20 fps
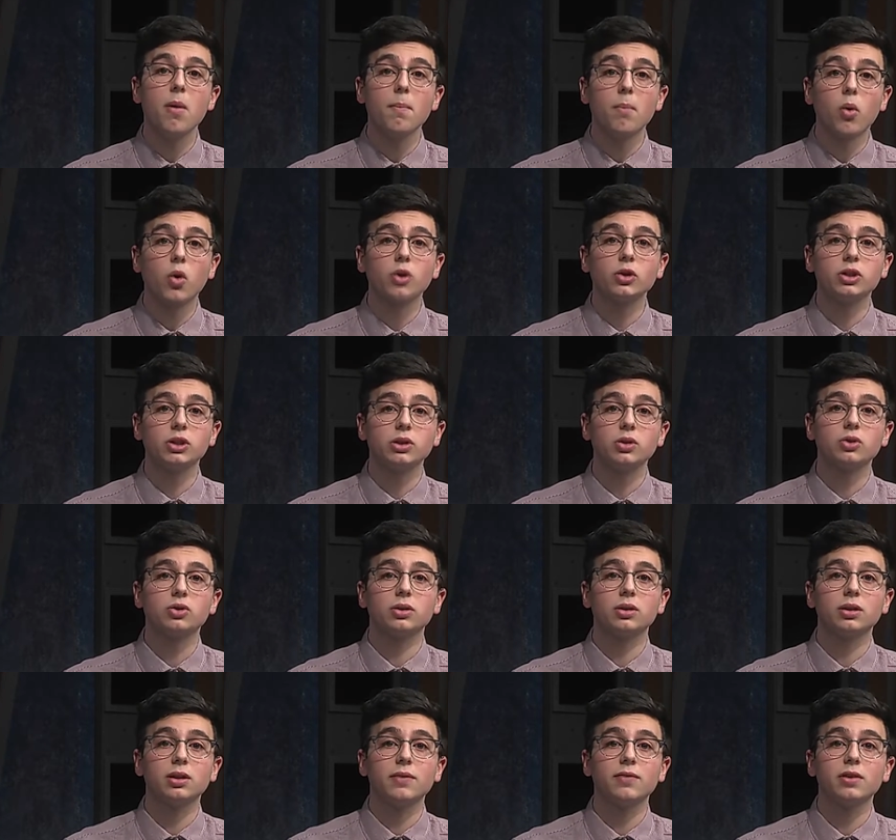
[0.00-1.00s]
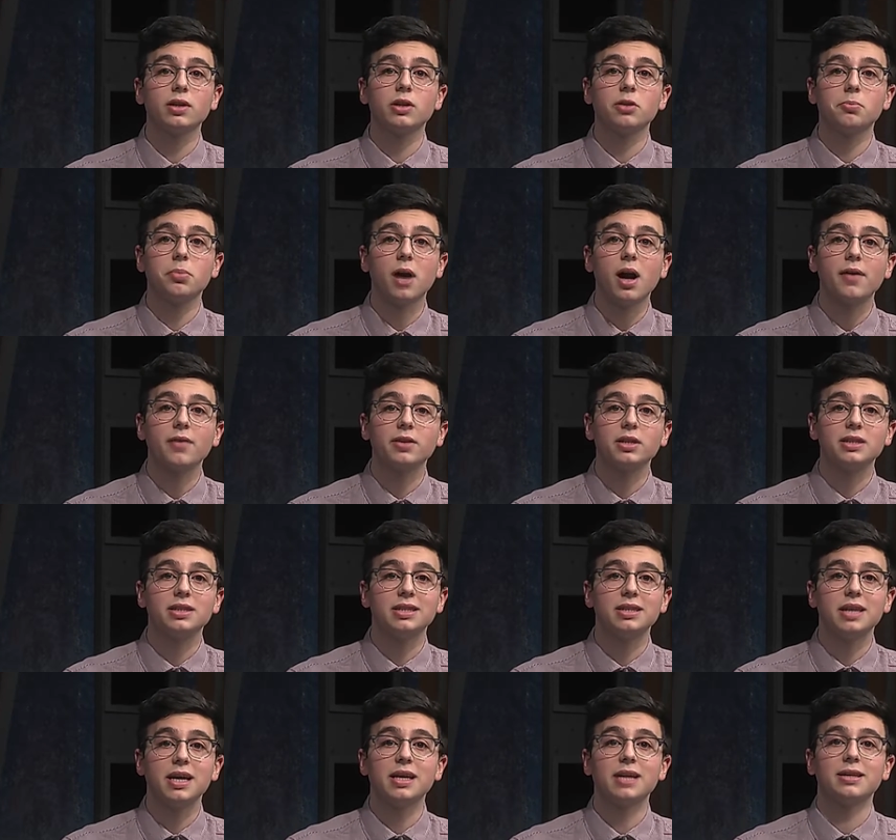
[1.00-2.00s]
more children living near poverty
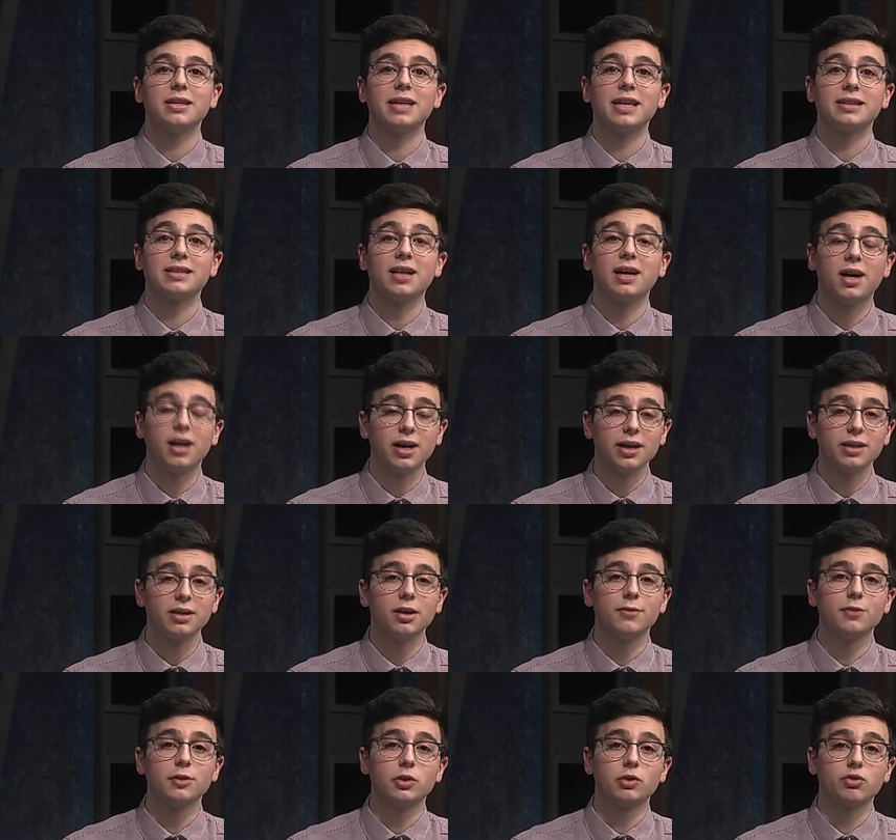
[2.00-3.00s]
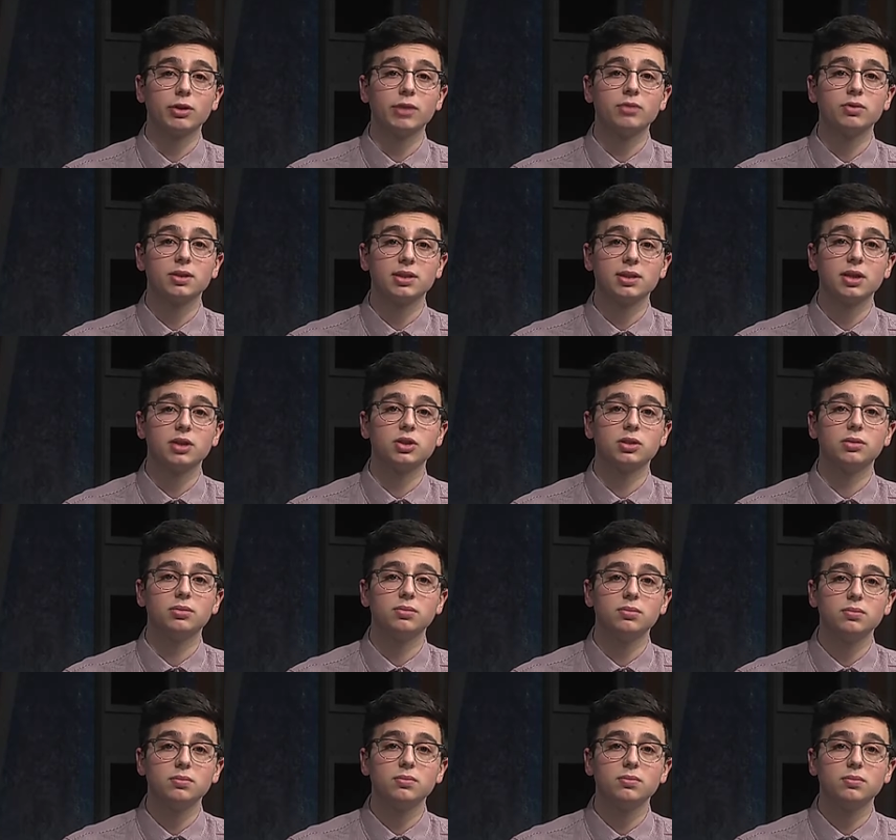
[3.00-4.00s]
today than at the height of the Great
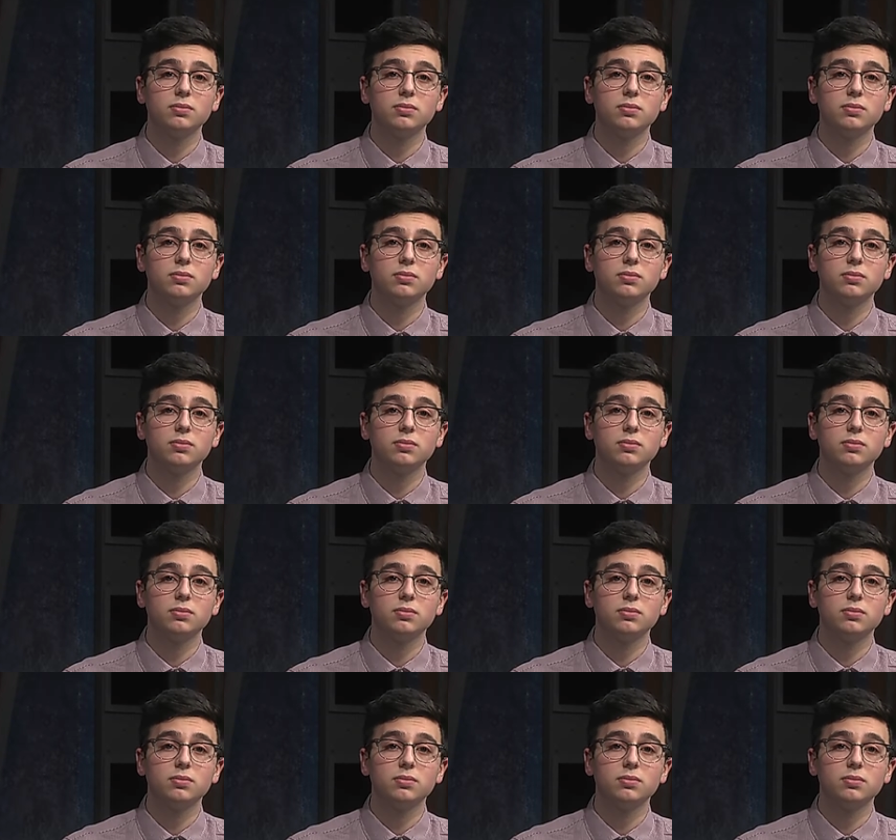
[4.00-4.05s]
Recession.